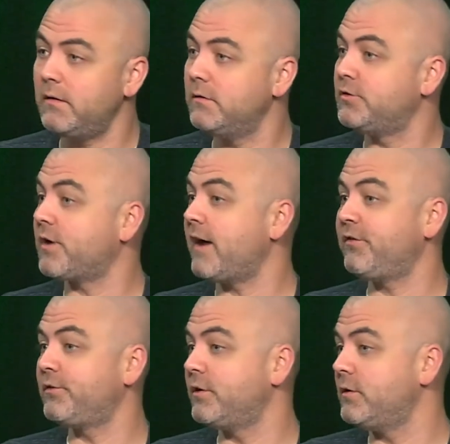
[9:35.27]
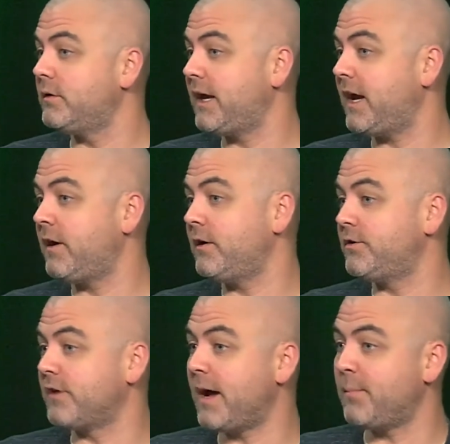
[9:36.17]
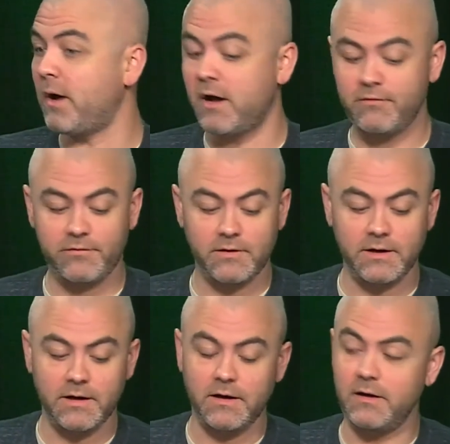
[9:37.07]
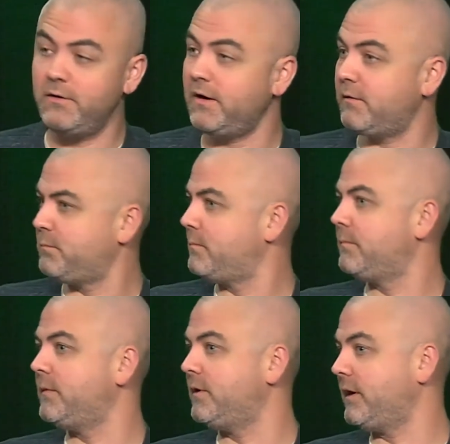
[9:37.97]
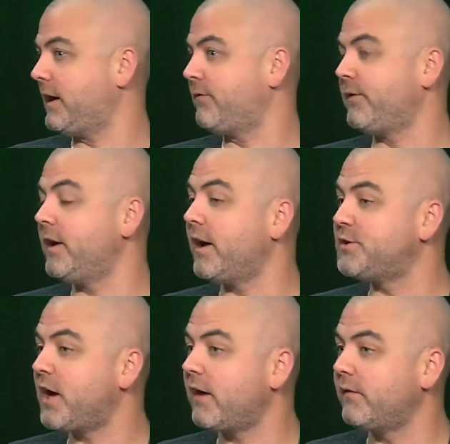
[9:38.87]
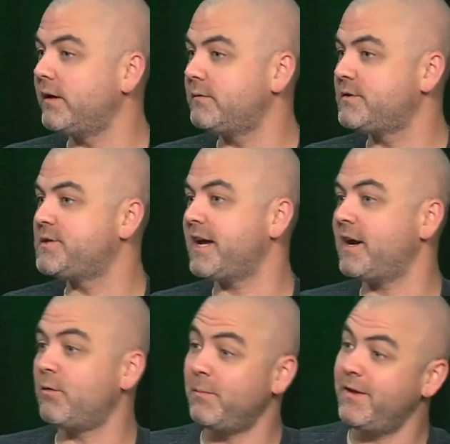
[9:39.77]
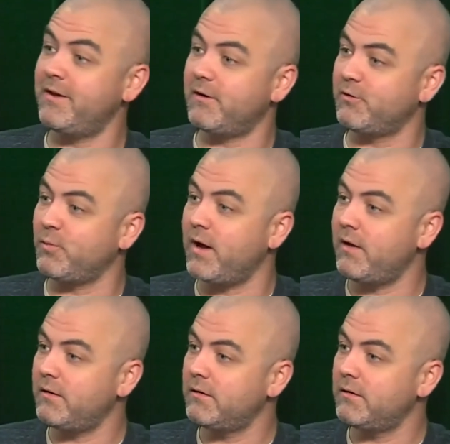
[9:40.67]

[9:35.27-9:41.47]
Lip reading: Drive-through, canned good drop-off. You could get free hot chocolate. Santa will be there as well.